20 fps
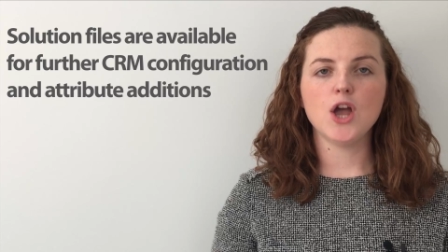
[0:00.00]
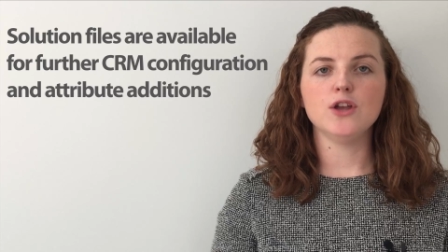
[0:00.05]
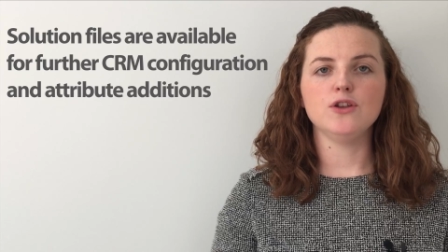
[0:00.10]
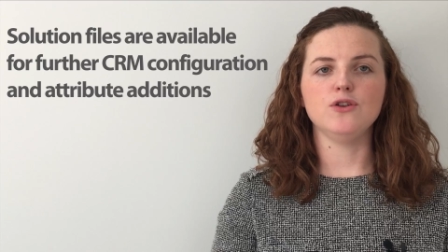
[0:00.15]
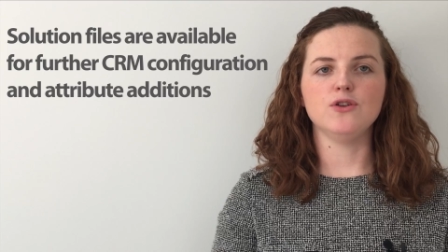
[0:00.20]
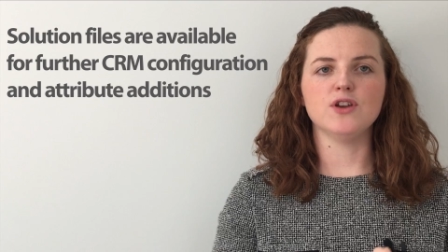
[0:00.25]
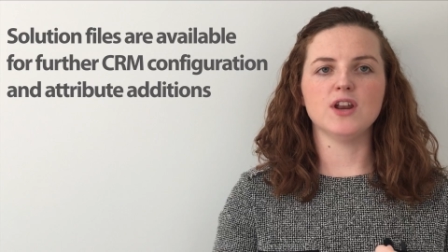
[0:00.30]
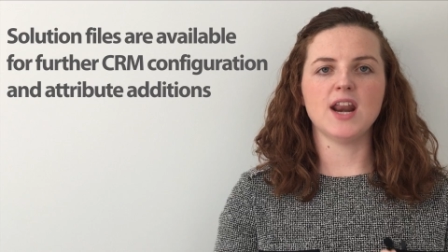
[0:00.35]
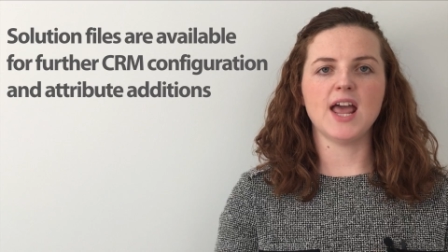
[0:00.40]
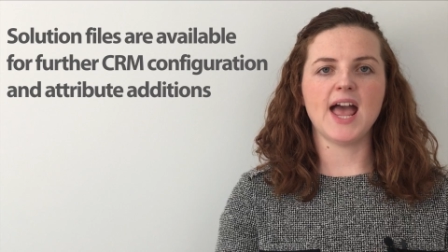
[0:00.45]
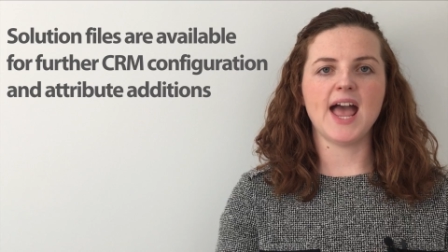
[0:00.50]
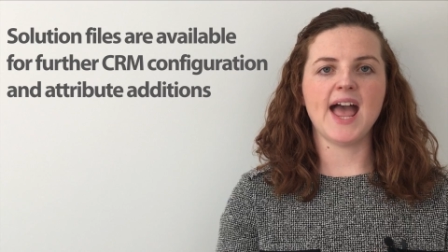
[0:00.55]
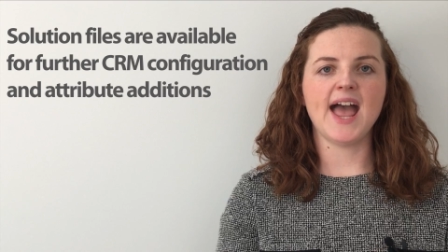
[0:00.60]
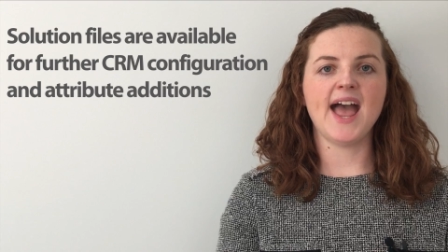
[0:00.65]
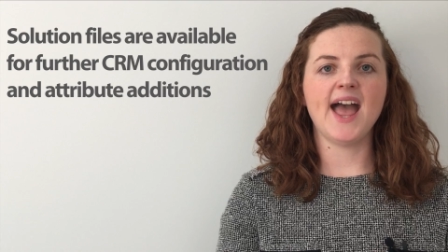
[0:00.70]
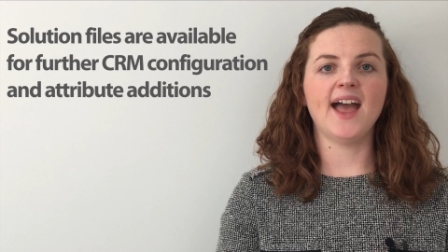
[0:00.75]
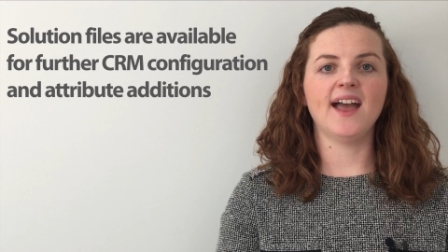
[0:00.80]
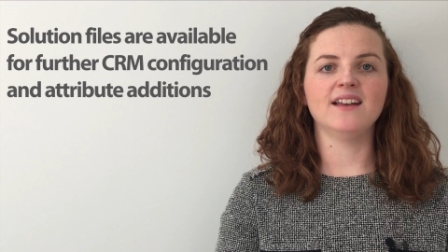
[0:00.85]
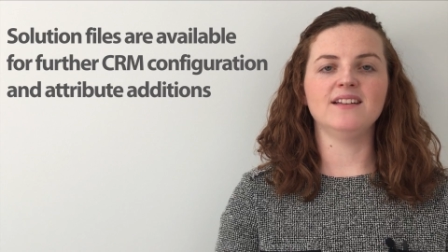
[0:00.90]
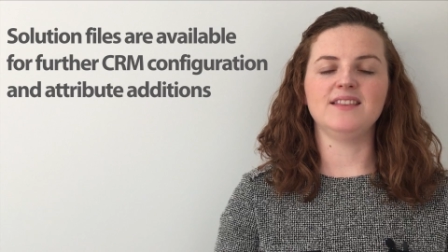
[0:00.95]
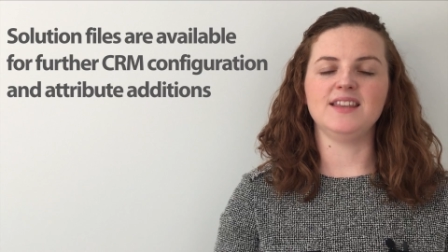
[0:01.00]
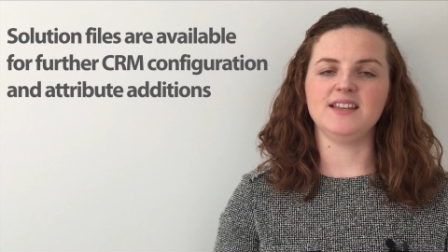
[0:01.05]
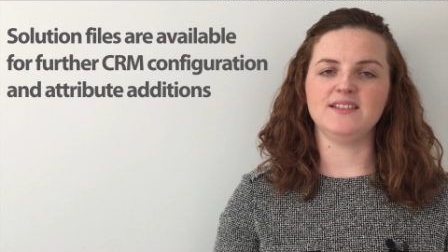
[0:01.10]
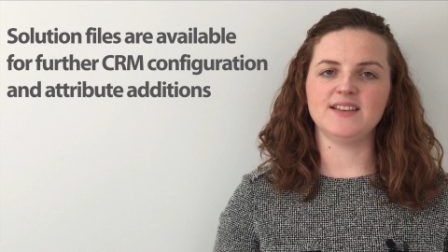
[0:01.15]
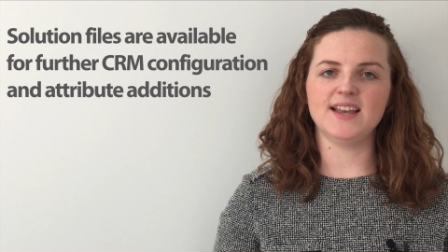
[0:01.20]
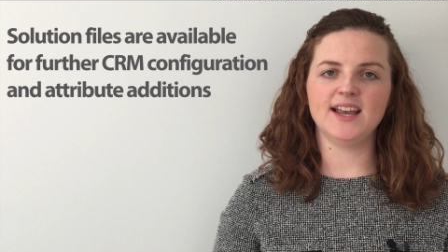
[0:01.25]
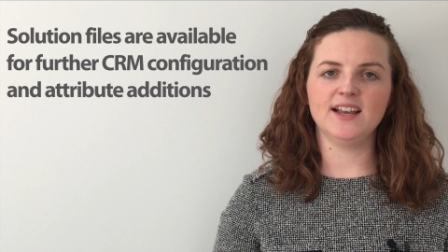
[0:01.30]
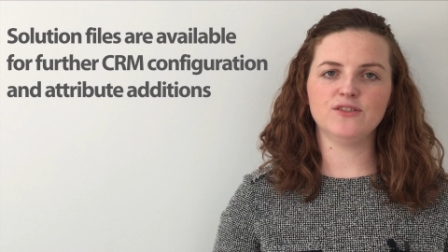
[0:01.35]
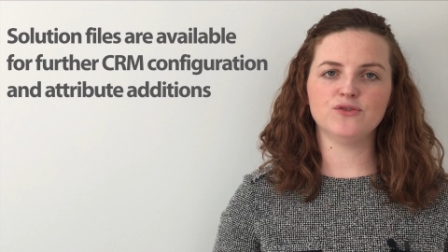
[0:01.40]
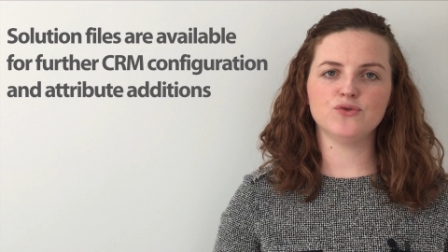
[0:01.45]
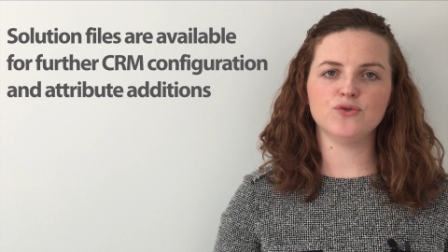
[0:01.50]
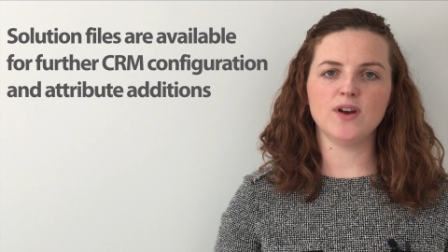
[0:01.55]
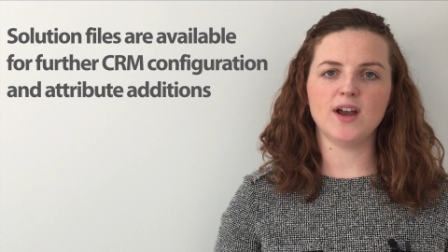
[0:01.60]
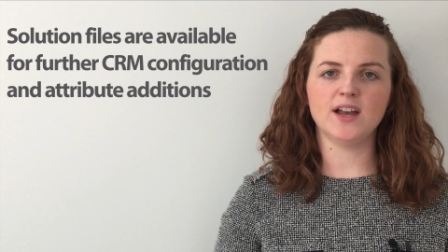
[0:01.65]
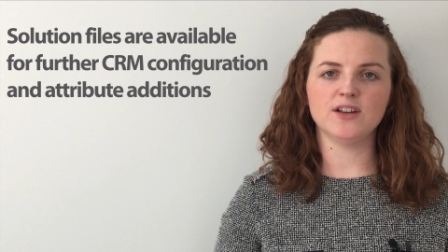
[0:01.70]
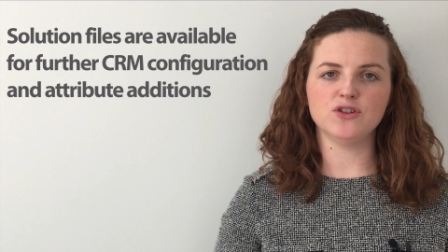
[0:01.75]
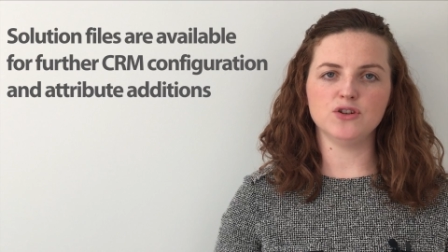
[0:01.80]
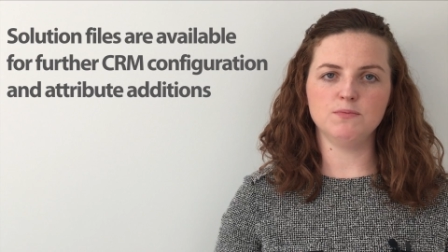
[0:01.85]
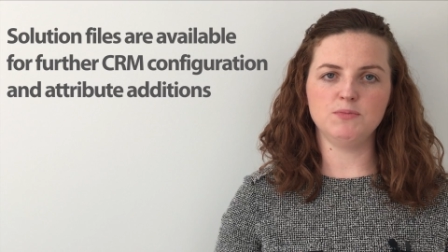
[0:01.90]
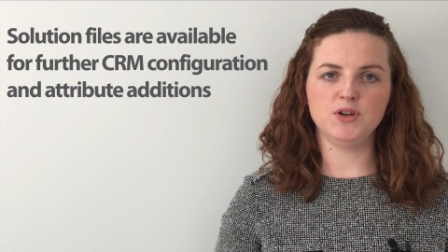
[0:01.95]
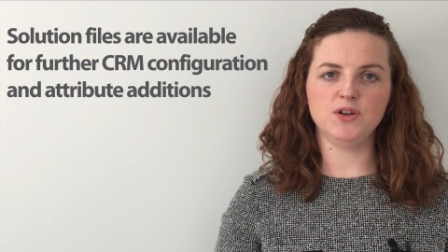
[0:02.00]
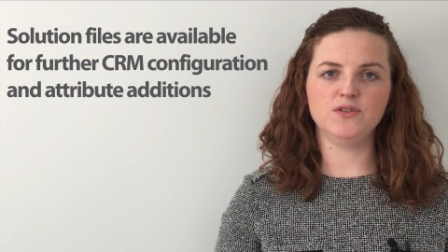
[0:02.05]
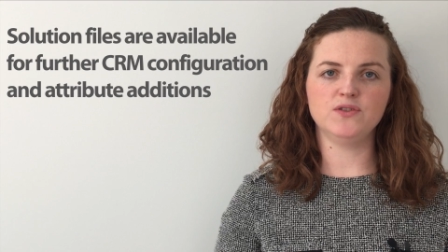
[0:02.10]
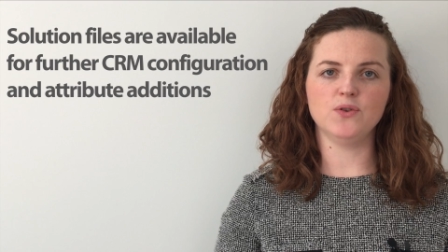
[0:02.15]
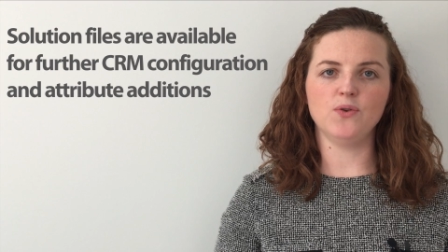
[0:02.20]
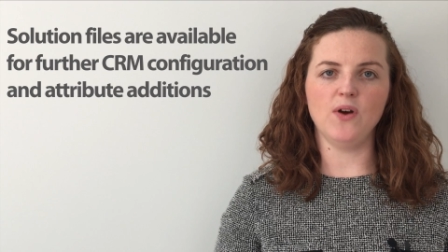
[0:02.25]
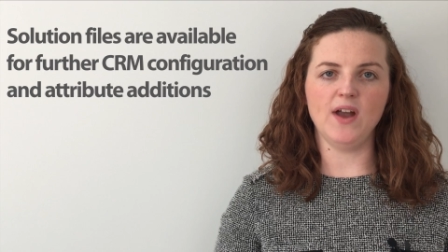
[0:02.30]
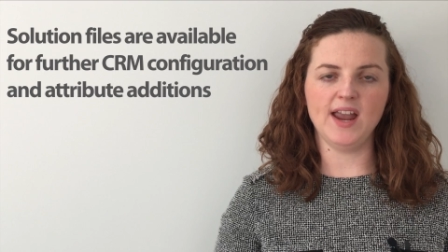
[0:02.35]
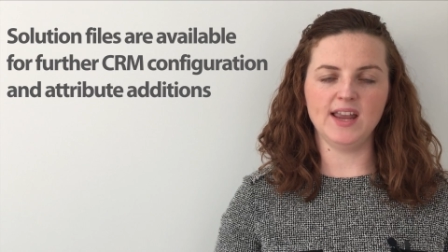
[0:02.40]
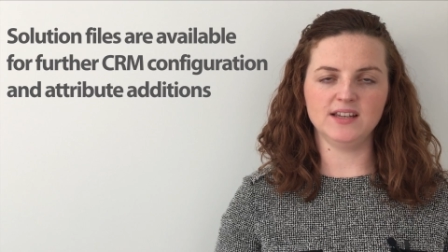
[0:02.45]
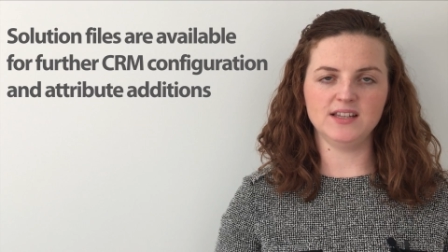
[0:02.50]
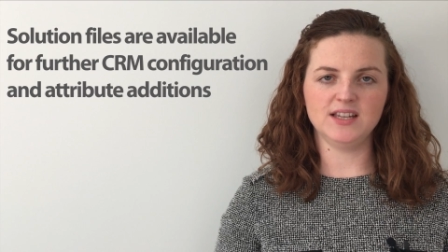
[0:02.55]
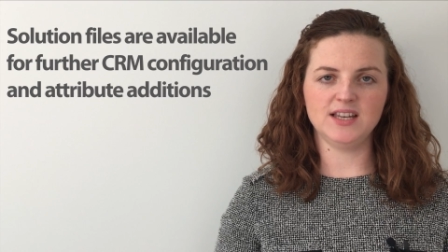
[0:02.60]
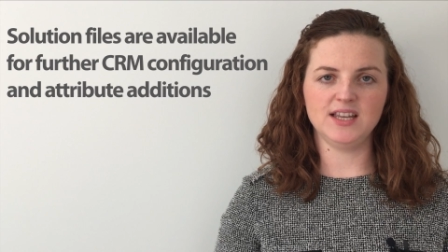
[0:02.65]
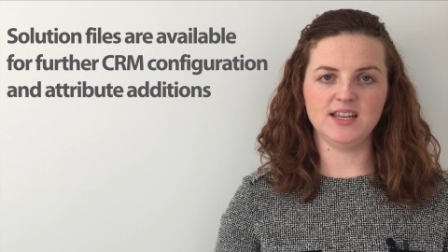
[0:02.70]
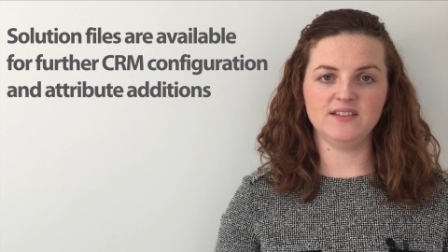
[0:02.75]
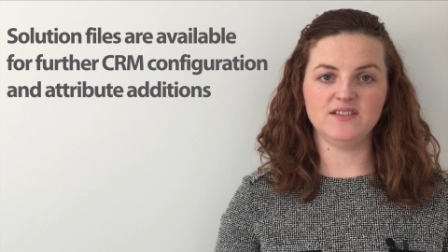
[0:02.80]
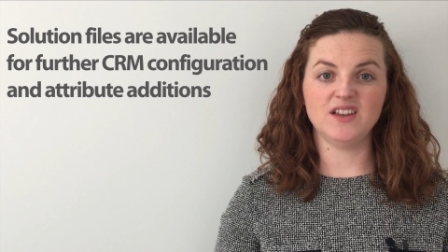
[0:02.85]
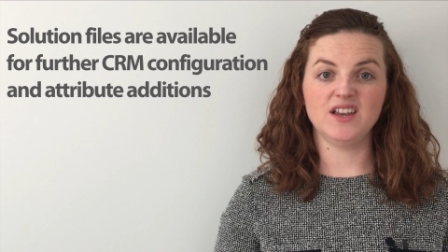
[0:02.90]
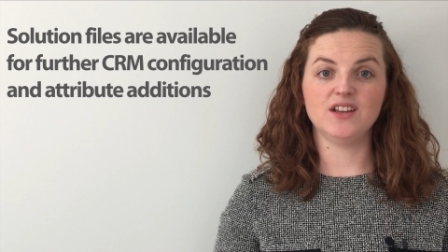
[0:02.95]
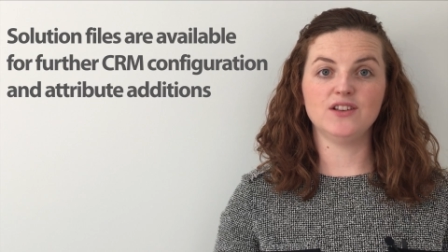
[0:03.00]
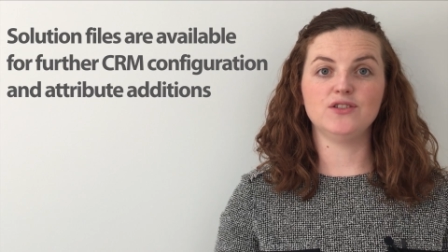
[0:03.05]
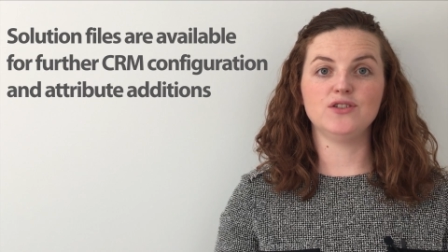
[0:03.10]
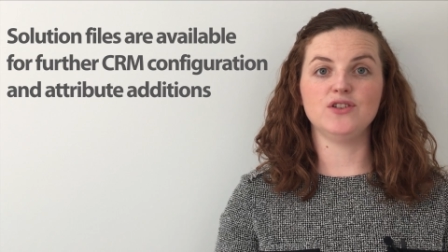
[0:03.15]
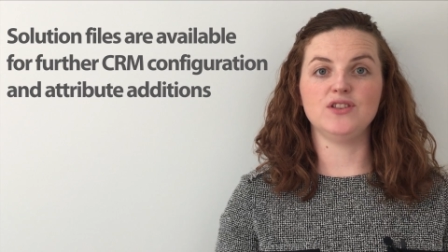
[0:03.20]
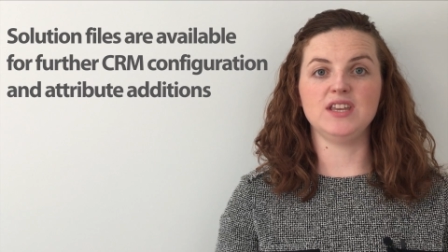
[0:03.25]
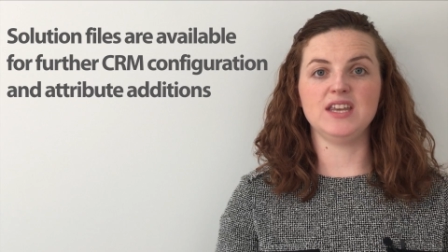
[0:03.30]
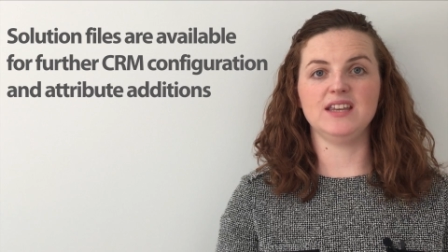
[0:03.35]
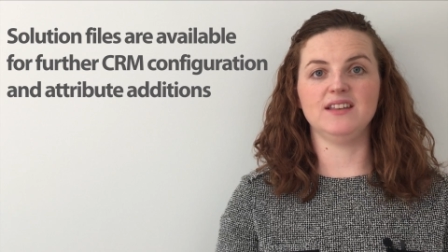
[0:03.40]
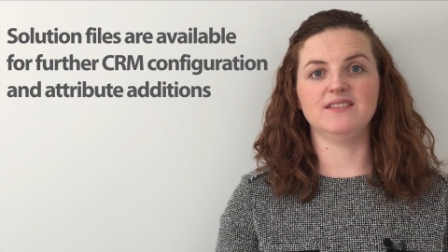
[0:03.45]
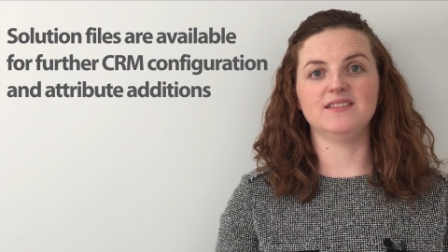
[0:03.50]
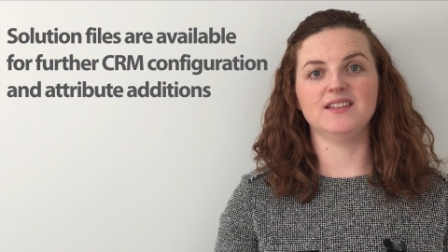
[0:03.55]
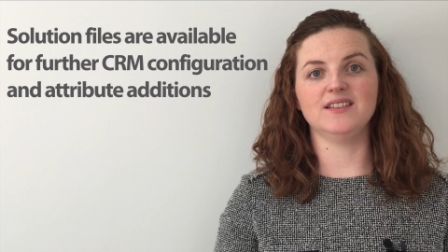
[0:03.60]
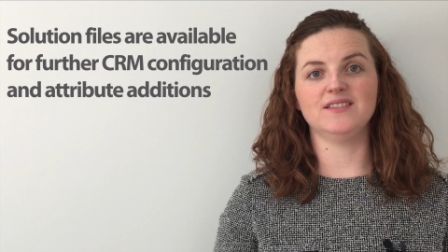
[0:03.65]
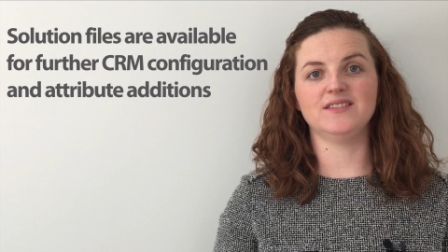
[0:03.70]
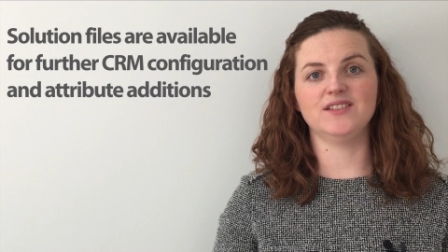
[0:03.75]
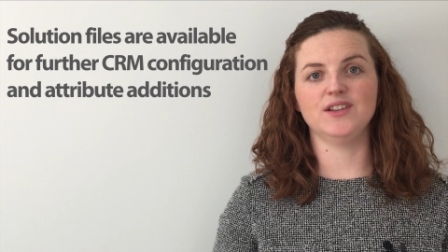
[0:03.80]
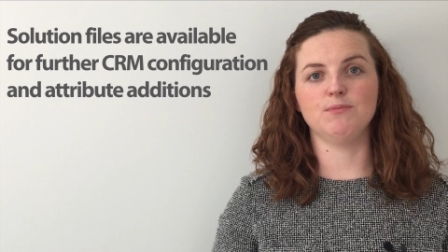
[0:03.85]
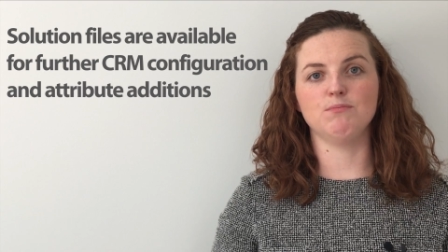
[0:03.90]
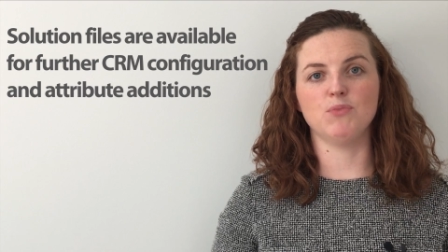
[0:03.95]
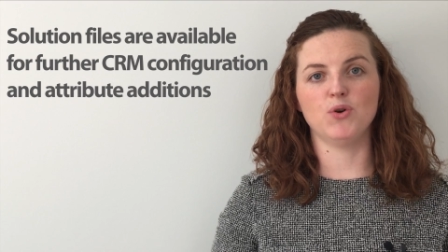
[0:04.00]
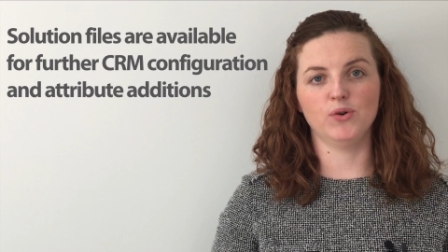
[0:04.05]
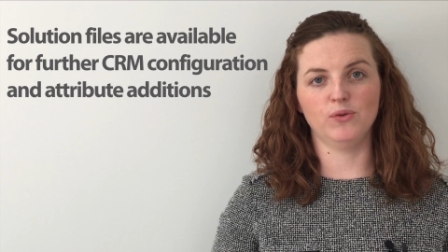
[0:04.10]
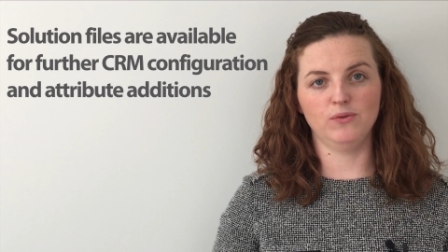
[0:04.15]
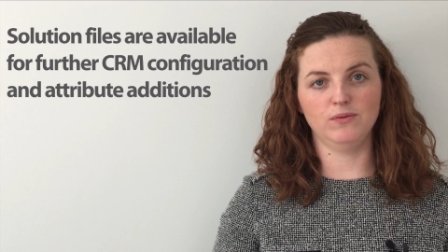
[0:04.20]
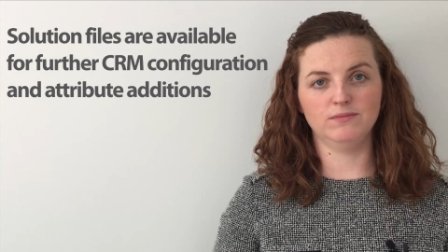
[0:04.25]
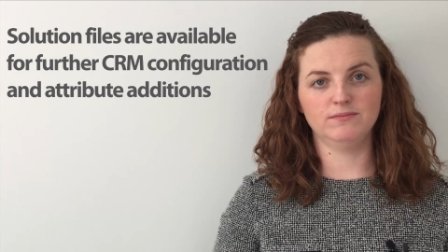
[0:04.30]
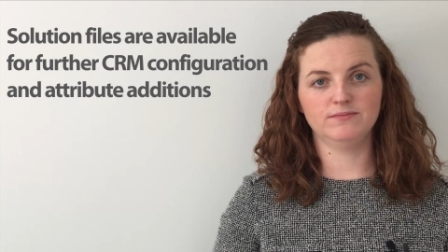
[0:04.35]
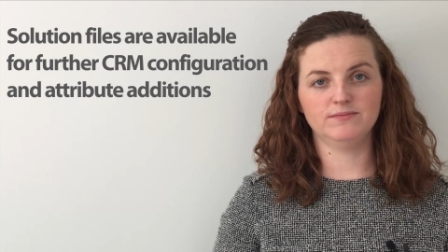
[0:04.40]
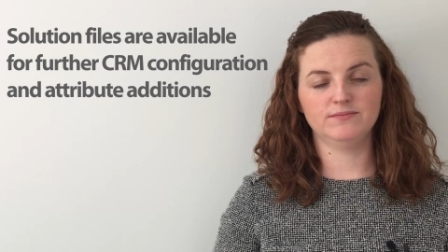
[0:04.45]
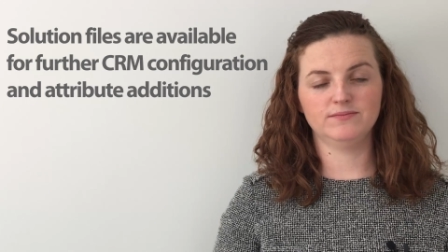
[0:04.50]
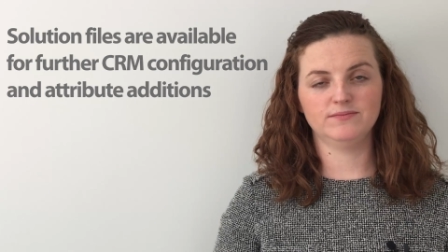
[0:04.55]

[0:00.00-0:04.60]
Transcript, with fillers: you can add these extra attributes or entities to the existing model.